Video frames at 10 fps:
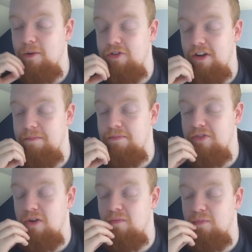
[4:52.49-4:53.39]
which I'm
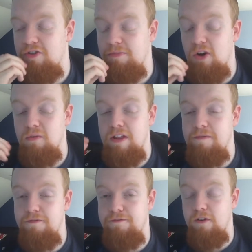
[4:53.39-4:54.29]
not which I'm not really
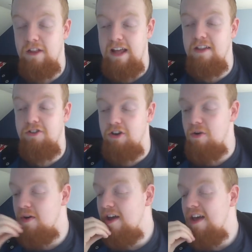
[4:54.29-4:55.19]
fully
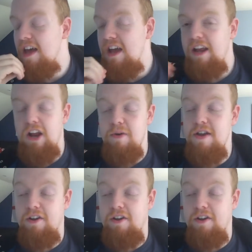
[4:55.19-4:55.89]
into, you know you